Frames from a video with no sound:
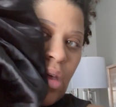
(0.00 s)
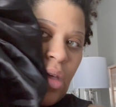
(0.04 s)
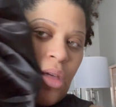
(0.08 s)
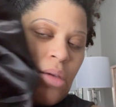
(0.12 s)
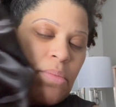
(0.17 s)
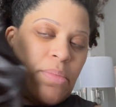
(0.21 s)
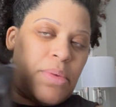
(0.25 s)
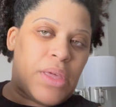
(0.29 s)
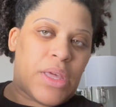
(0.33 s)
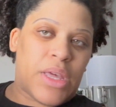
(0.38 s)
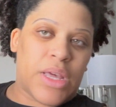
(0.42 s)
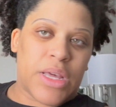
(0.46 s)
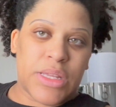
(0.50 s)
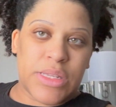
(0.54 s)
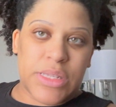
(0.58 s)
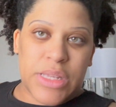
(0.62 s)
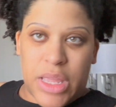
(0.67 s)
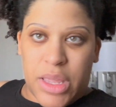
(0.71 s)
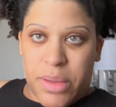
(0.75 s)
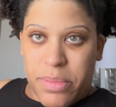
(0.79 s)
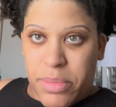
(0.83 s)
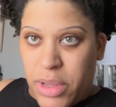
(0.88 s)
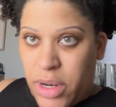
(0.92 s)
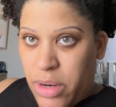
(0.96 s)
because I
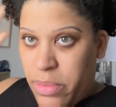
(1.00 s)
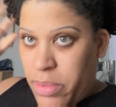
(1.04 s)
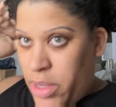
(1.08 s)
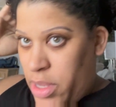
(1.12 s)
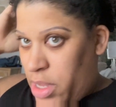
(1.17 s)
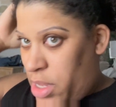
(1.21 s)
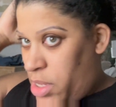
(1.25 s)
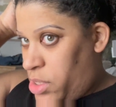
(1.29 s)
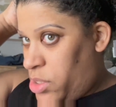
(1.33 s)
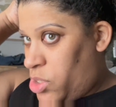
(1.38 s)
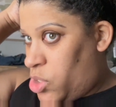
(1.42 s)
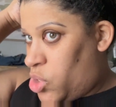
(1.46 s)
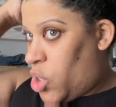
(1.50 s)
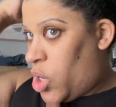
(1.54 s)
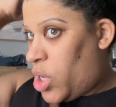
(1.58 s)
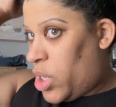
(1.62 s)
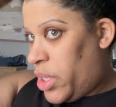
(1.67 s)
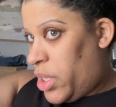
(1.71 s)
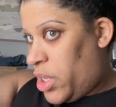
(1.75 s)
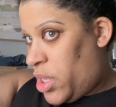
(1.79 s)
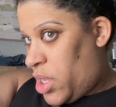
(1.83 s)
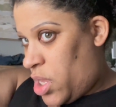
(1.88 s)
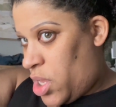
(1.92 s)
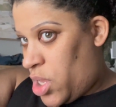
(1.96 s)
am going to be
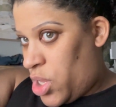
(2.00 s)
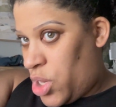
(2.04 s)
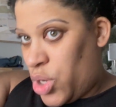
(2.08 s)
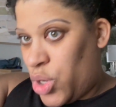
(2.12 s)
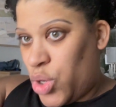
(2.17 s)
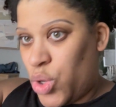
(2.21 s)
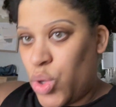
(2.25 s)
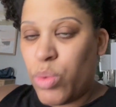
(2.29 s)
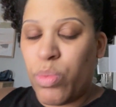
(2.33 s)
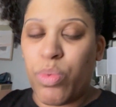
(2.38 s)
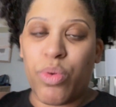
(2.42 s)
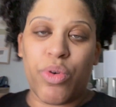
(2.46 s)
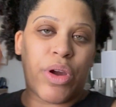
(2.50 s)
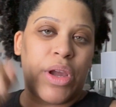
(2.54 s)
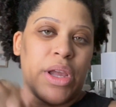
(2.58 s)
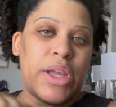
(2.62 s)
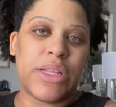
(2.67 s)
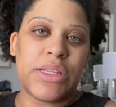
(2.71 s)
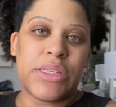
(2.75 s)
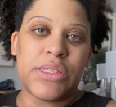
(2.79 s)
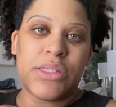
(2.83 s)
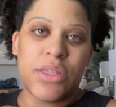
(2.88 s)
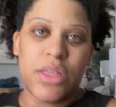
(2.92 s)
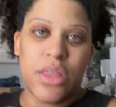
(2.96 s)
installing new
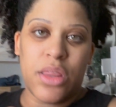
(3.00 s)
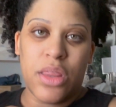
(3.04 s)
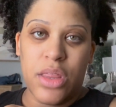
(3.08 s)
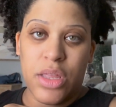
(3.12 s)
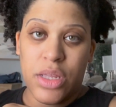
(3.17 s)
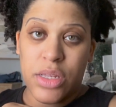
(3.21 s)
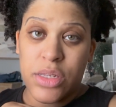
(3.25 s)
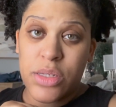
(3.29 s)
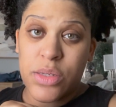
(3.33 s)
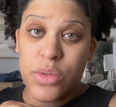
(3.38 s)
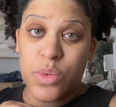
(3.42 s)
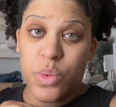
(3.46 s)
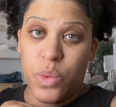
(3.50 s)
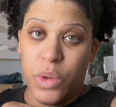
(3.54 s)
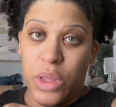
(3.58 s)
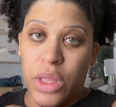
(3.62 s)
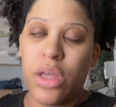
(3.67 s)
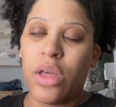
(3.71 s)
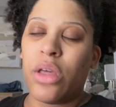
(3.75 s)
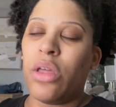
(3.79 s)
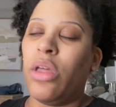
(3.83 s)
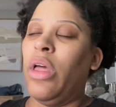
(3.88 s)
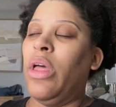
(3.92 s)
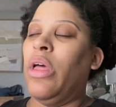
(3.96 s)
braids this
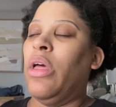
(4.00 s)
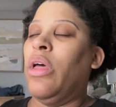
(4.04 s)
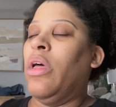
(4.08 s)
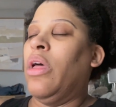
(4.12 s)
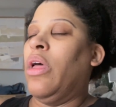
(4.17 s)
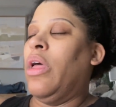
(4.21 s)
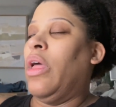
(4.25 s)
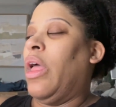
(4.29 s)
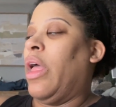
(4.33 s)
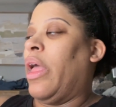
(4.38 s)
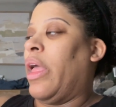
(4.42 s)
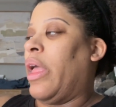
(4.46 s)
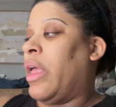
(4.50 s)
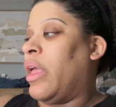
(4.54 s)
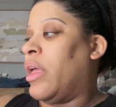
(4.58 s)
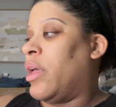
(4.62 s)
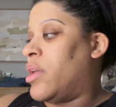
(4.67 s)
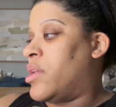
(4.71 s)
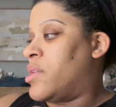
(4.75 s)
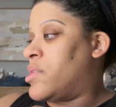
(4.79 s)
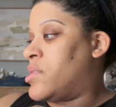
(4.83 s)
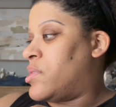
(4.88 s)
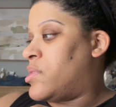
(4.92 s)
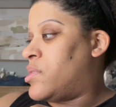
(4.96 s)
week.
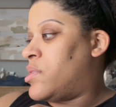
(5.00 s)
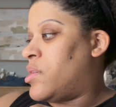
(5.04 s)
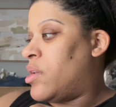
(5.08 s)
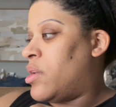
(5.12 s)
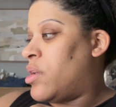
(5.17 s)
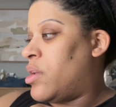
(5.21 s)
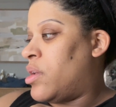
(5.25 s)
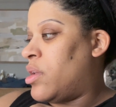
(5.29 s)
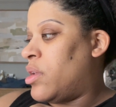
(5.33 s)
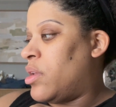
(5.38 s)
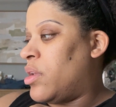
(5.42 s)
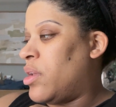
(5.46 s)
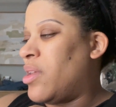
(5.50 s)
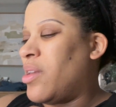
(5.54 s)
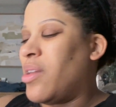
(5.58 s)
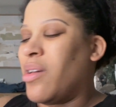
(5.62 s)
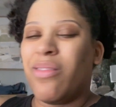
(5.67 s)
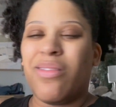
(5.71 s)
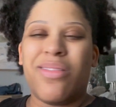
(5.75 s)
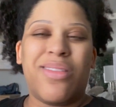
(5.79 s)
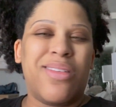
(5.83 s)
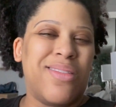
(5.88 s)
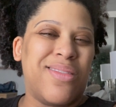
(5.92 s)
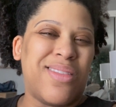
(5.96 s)
And
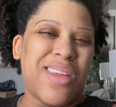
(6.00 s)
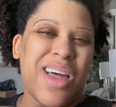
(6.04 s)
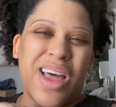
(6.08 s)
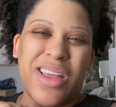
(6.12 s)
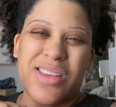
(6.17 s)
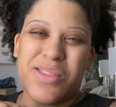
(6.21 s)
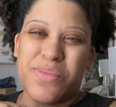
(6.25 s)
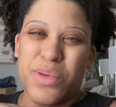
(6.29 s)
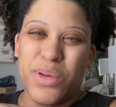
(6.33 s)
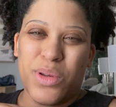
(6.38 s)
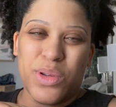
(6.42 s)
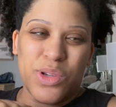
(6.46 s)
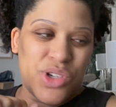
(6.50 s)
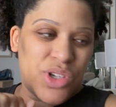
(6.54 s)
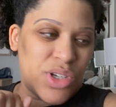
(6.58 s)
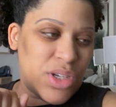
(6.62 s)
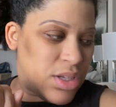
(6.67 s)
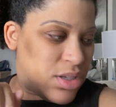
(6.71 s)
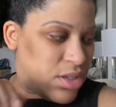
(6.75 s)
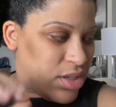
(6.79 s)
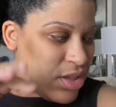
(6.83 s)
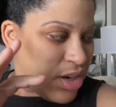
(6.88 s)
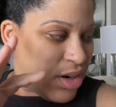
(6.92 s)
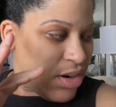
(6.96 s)
those hospital
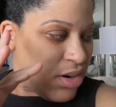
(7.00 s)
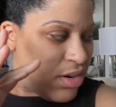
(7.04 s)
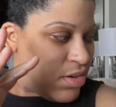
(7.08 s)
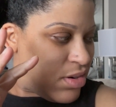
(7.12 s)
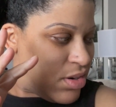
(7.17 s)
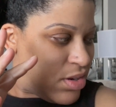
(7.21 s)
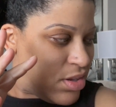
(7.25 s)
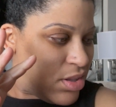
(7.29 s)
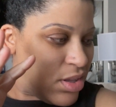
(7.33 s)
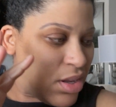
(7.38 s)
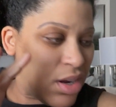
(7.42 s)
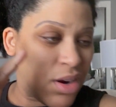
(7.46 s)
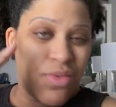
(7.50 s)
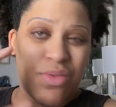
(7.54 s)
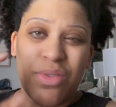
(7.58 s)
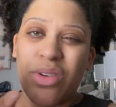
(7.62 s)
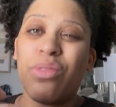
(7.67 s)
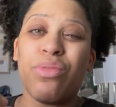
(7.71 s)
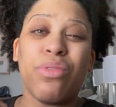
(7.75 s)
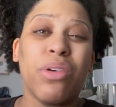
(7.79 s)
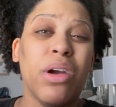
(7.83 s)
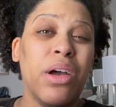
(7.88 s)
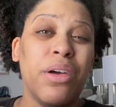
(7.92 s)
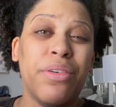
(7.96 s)
sheets, they're real
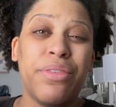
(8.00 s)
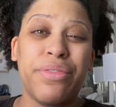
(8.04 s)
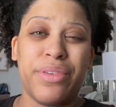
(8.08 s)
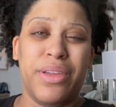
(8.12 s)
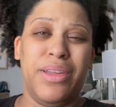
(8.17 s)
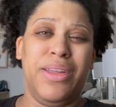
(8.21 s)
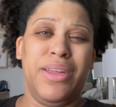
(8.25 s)
rough.